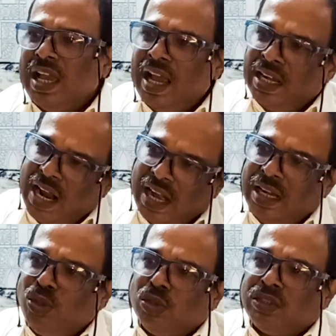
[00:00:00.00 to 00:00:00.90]
and
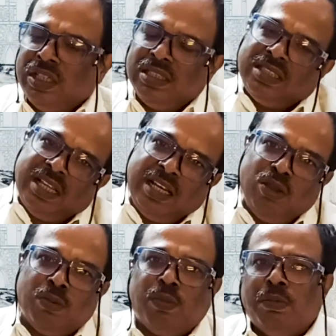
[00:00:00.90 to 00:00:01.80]
correct those things, then
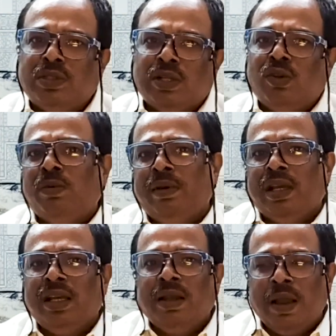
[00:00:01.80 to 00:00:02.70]
your vomition will
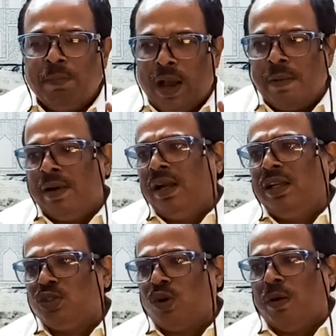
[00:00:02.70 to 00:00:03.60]
be
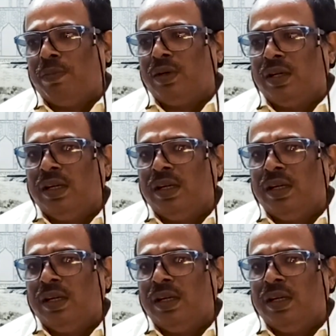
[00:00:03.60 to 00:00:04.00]
permanently stopped.